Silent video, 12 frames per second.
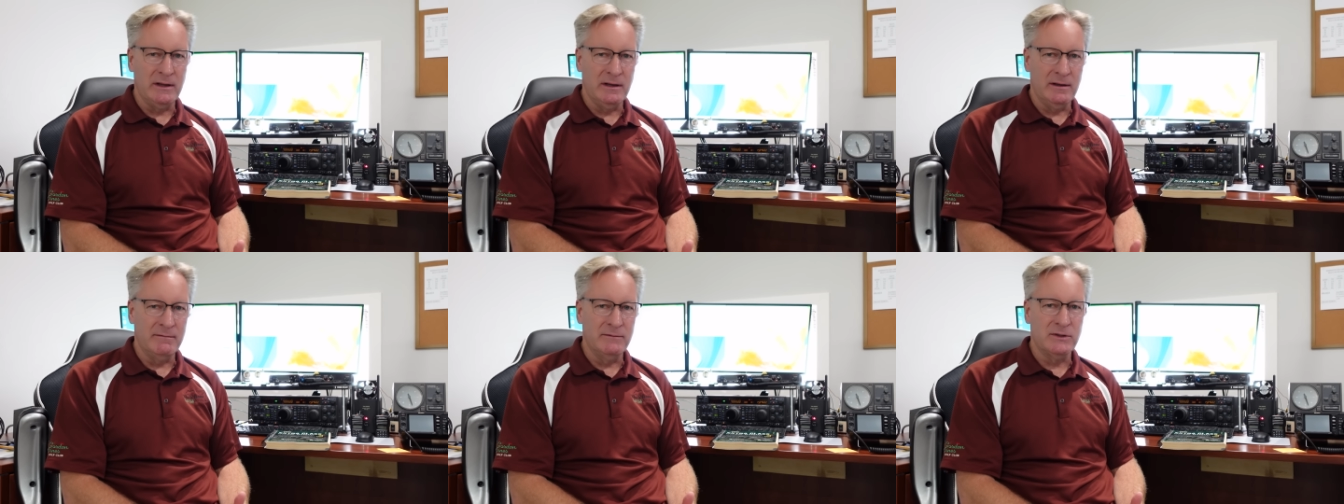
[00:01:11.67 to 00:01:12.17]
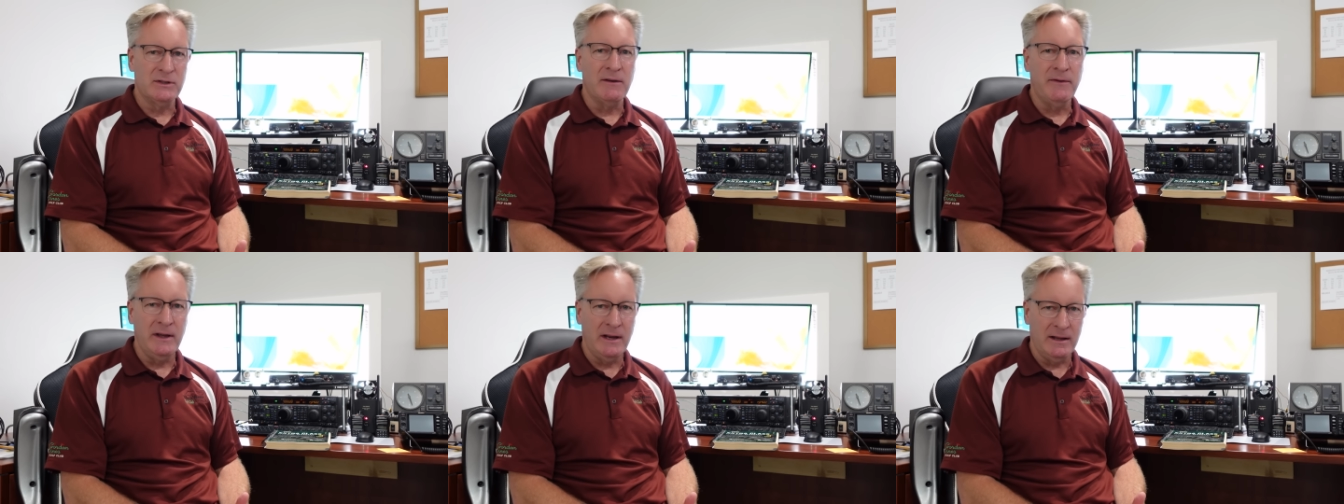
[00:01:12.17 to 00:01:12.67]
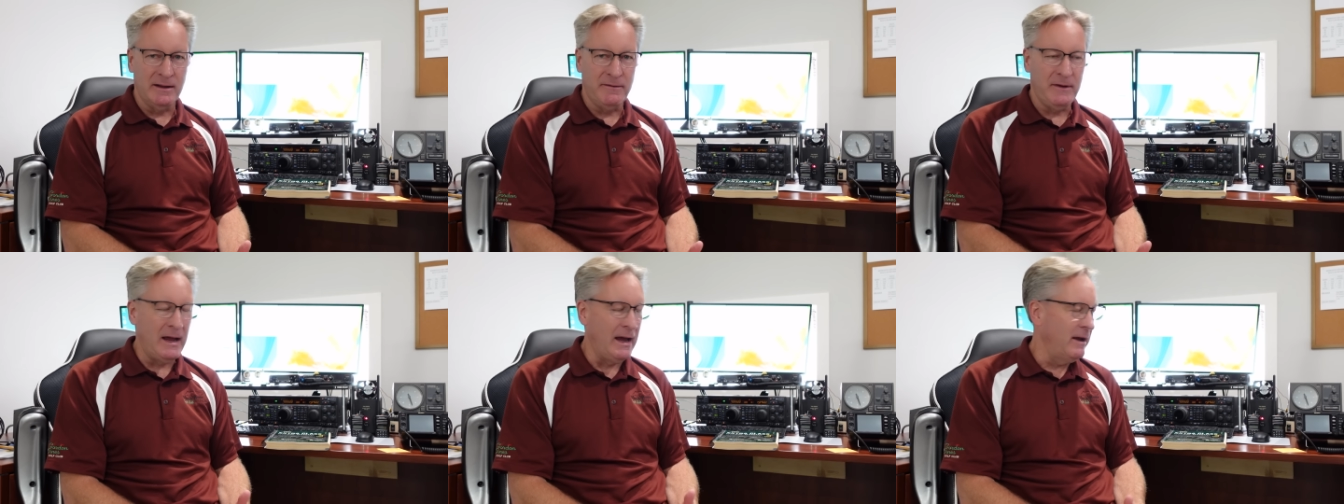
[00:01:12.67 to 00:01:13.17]
the stuff hitting the
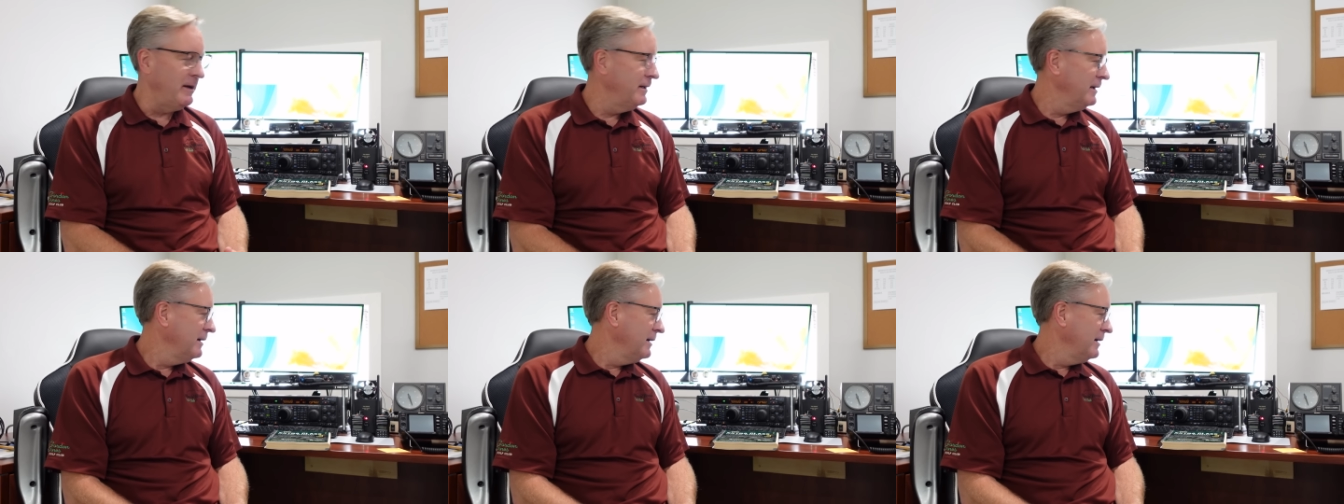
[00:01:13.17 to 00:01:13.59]
fan.